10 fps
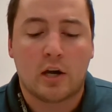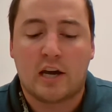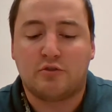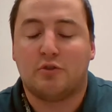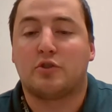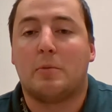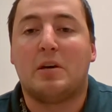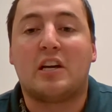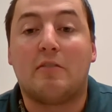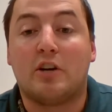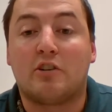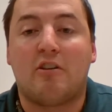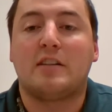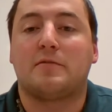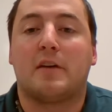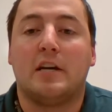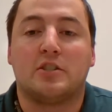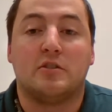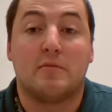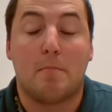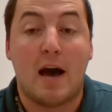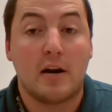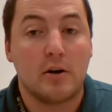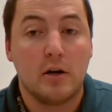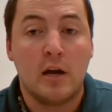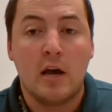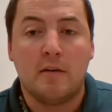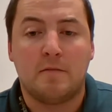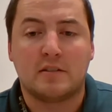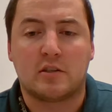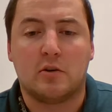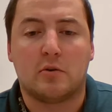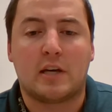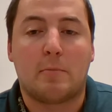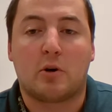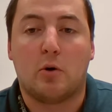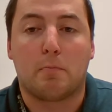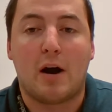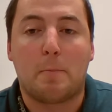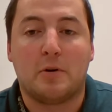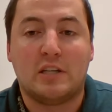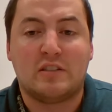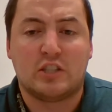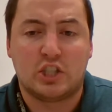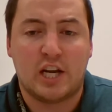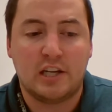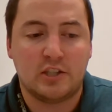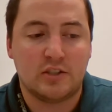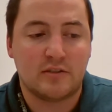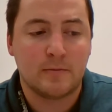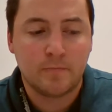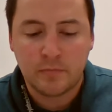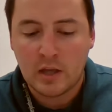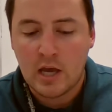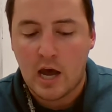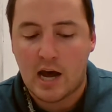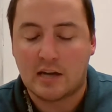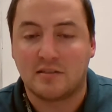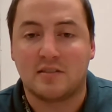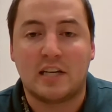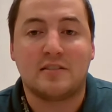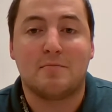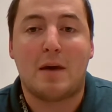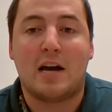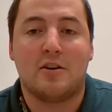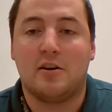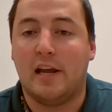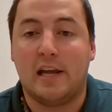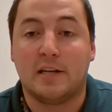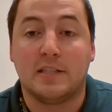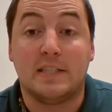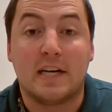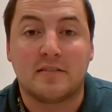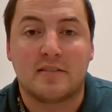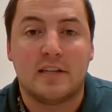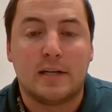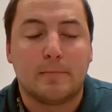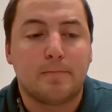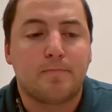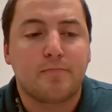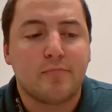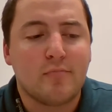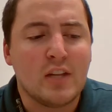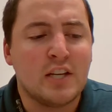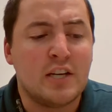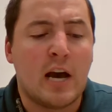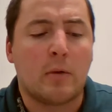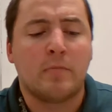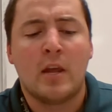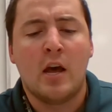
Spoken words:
Okay, so it's going to be covering classifications of matter, physical, chemical properties and changes, states of matter, and density. Now,